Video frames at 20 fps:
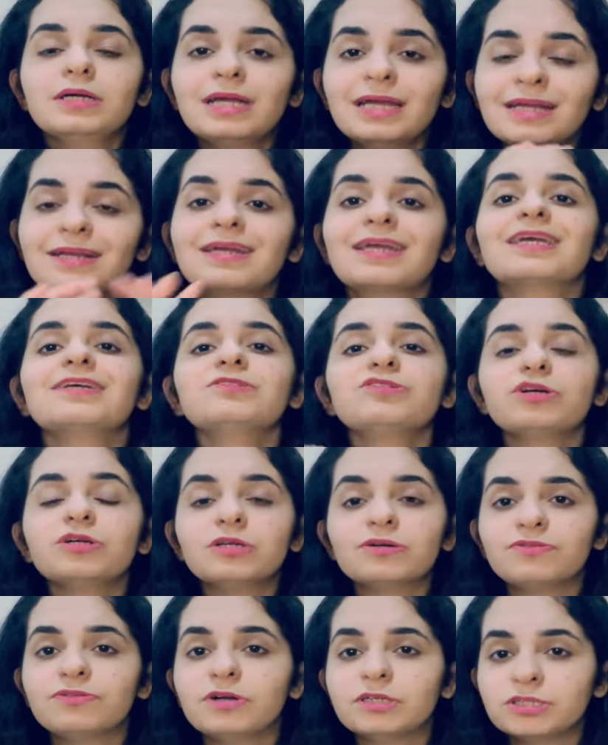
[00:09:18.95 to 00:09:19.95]
in case you're
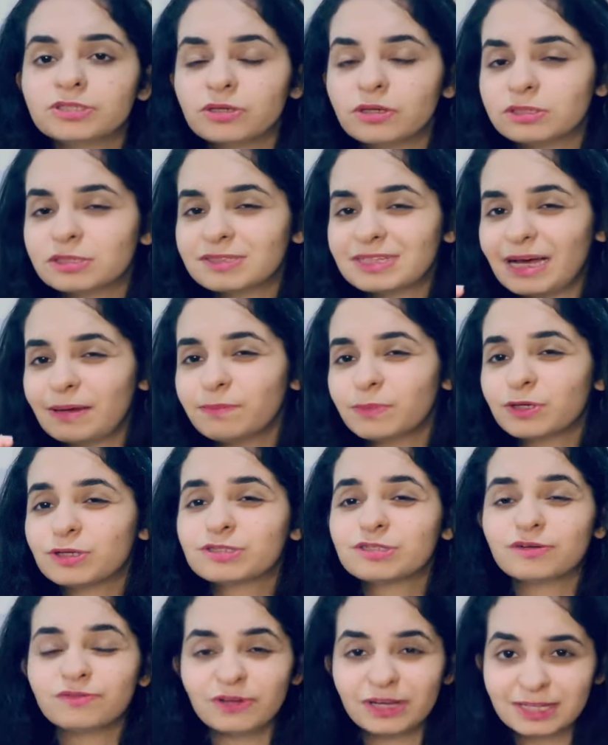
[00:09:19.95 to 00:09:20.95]
deferring your exam
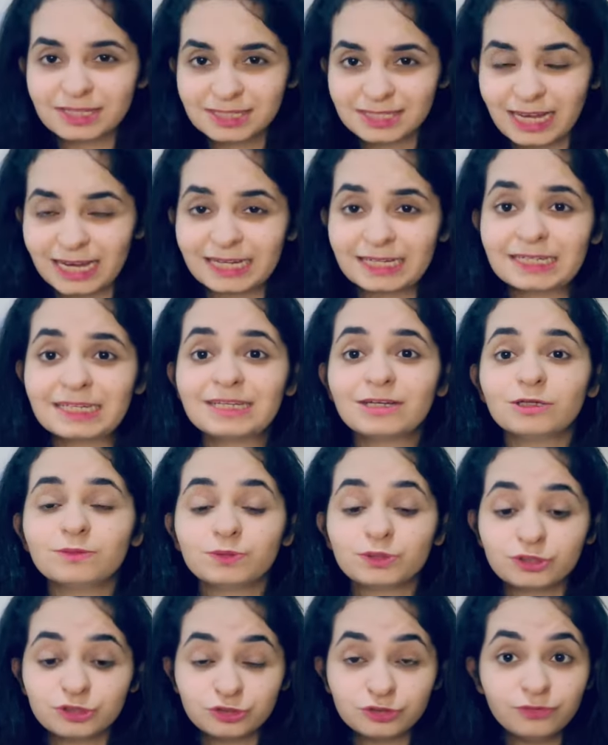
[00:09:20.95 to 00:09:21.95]
because of anxiety or
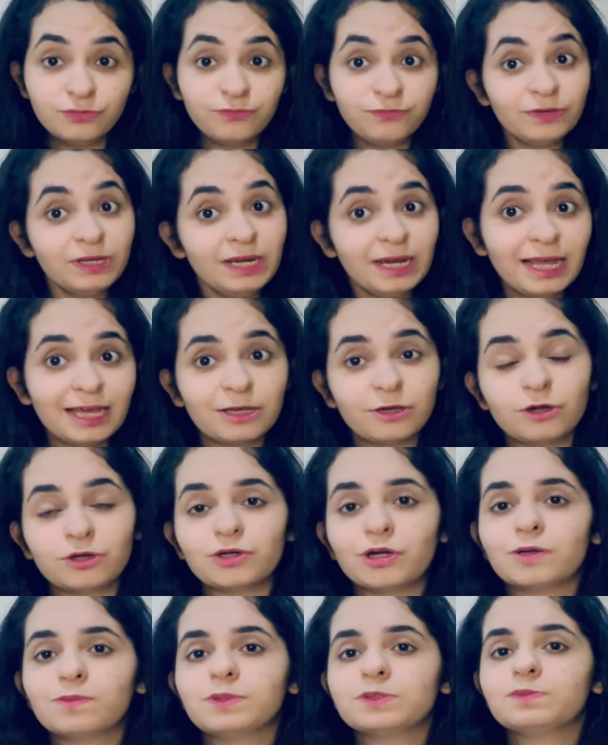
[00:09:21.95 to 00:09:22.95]
because you feel like you're
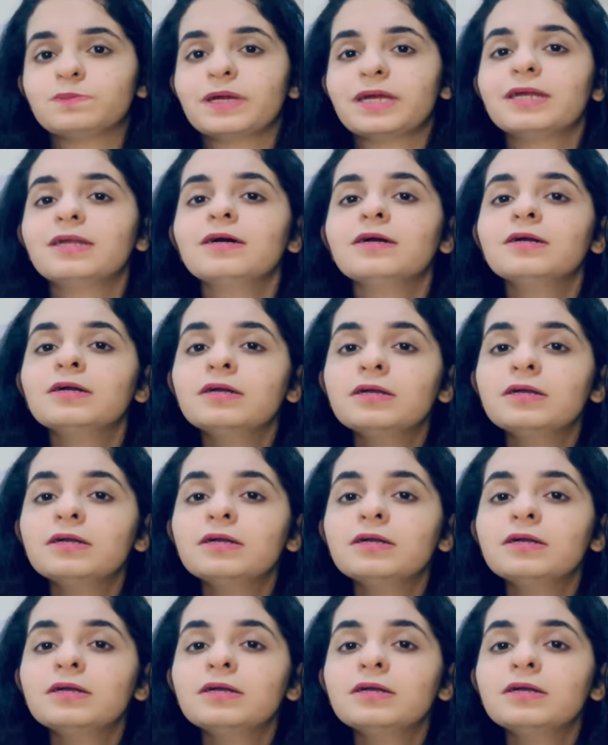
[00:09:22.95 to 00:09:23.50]
not prepared